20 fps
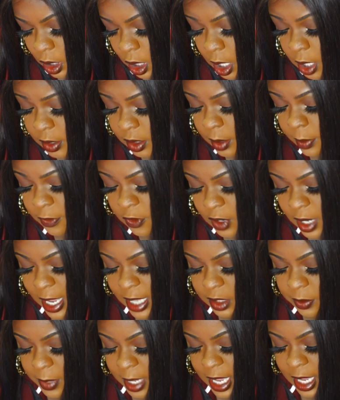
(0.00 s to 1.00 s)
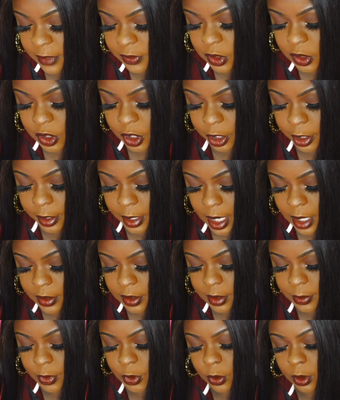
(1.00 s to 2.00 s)
Some of you guys may have to turn down
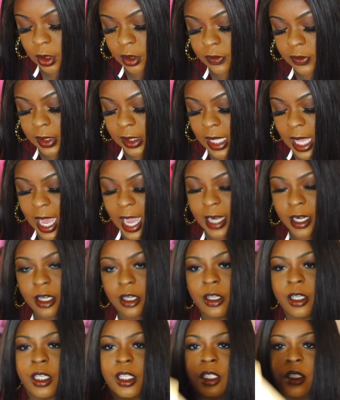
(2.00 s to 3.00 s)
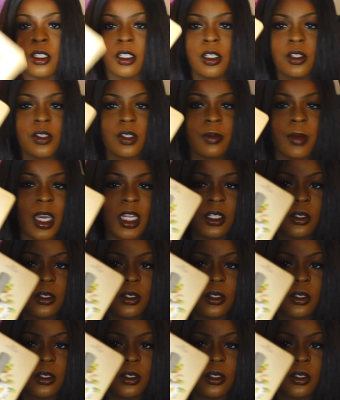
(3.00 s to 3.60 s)
some sort of liar here, somebody